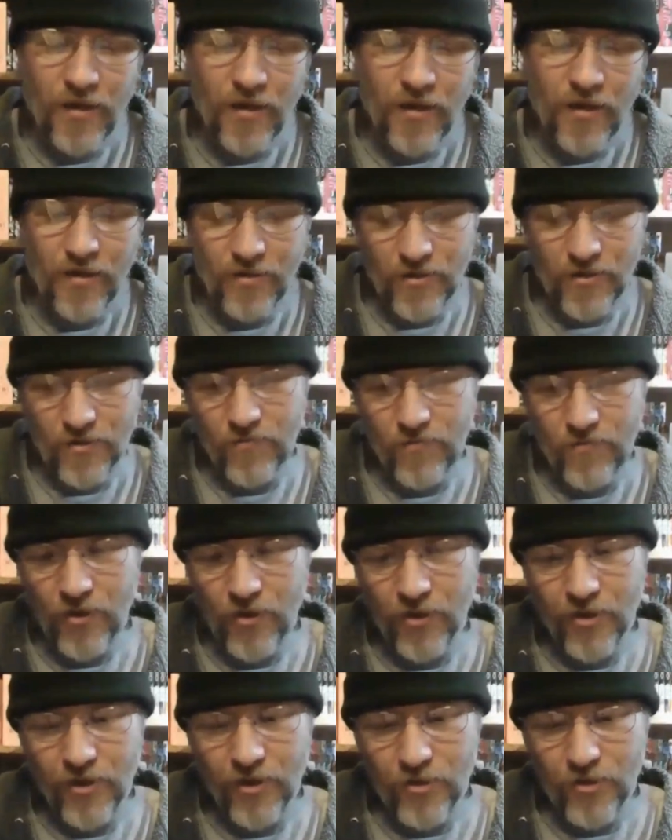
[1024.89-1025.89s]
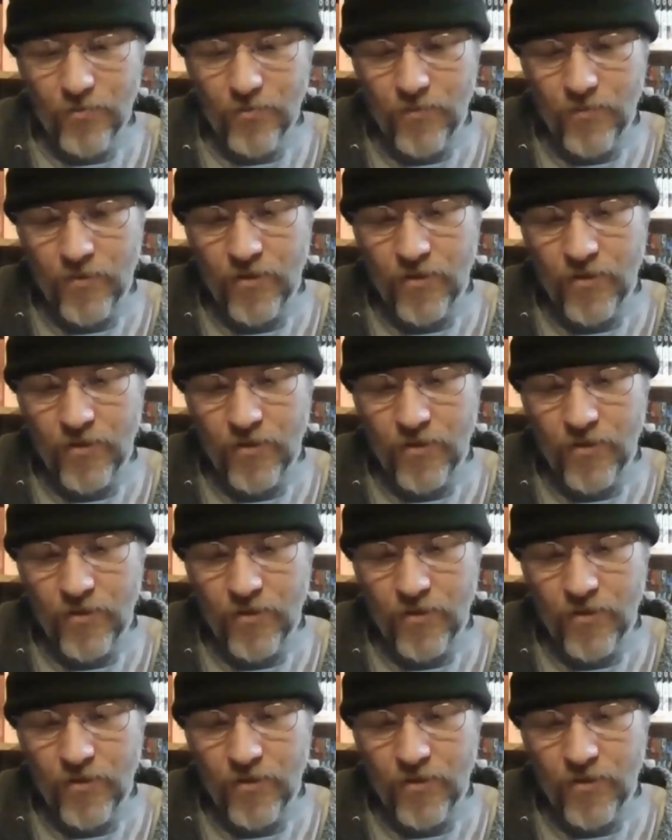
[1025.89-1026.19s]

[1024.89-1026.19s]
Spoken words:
This is volume